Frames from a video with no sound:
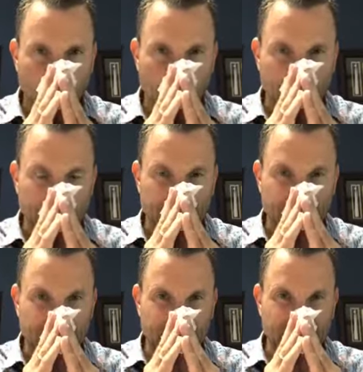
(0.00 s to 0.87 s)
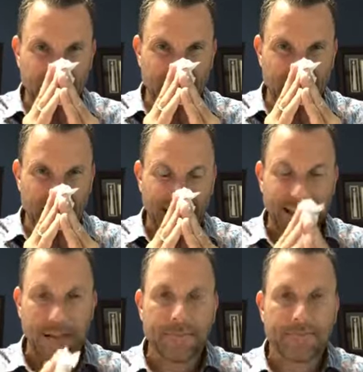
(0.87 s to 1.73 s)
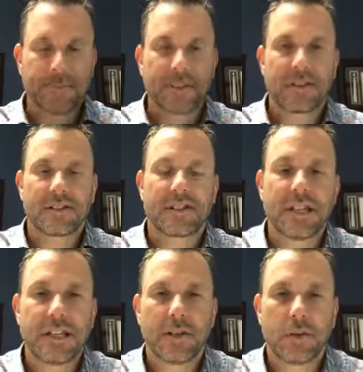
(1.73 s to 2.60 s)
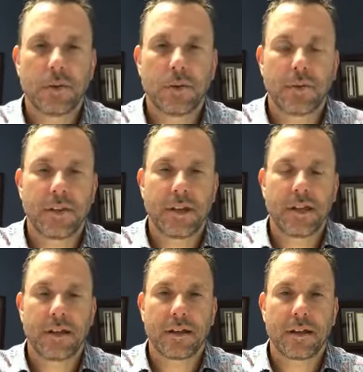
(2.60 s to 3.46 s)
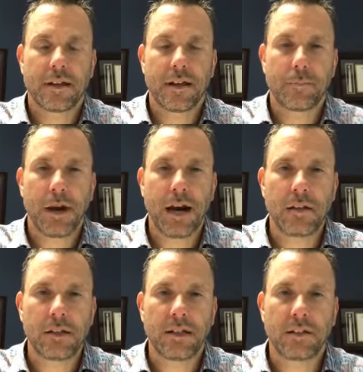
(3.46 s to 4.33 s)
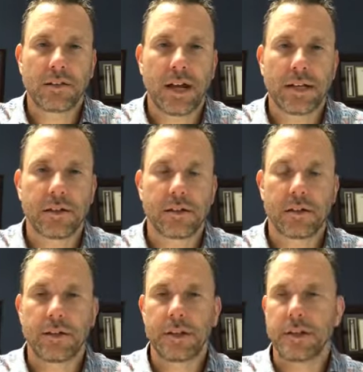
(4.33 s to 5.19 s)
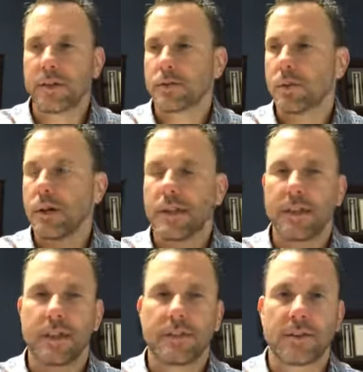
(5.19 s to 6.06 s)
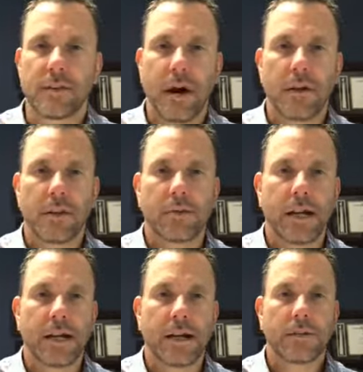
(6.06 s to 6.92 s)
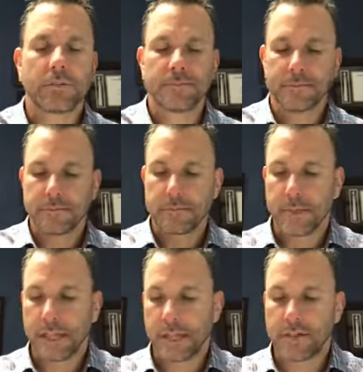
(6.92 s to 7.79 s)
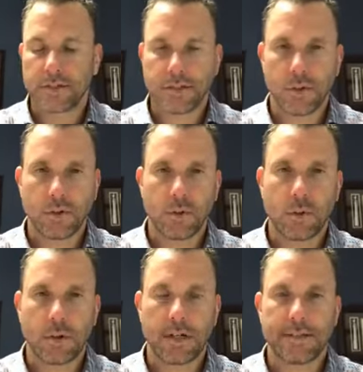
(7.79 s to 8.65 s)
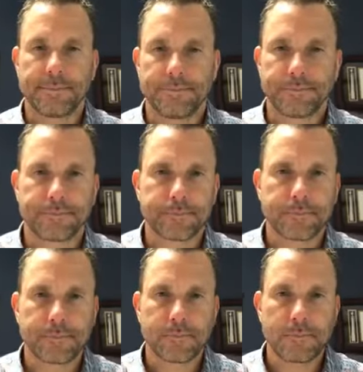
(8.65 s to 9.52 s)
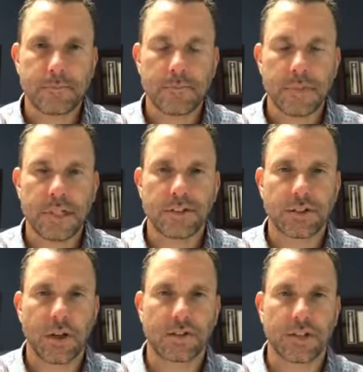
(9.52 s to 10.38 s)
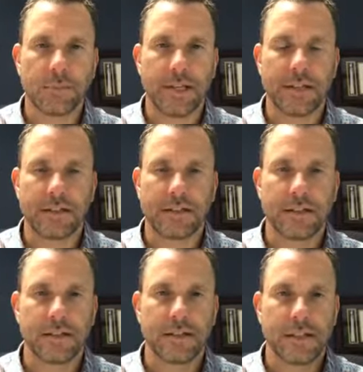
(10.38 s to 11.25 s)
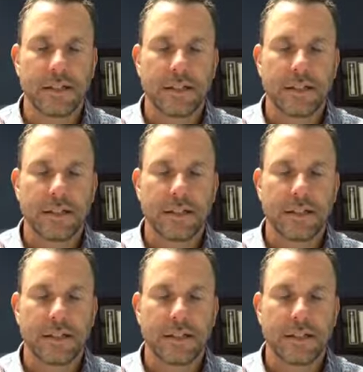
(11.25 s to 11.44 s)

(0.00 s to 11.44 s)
It's good to see you. The pollen is higher than usual. I think it's the pollen right now, and so it's causing me to